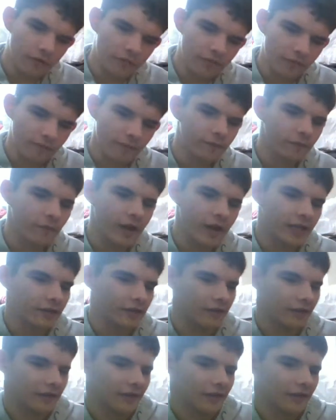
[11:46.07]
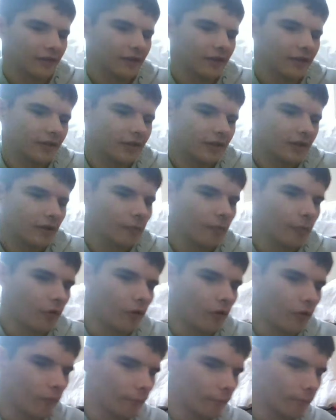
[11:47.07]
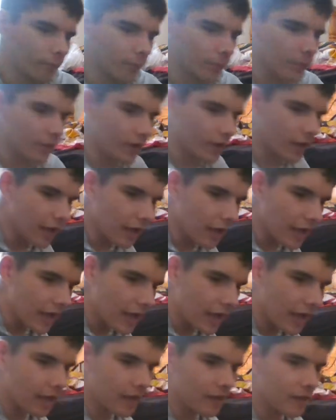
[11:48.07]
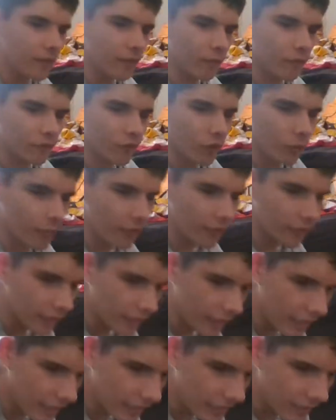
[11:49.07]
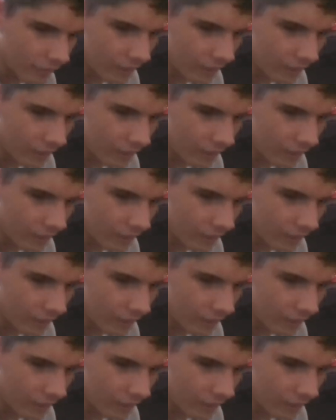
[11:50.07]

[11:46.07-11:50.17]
this off a friend, but there was no point on getting it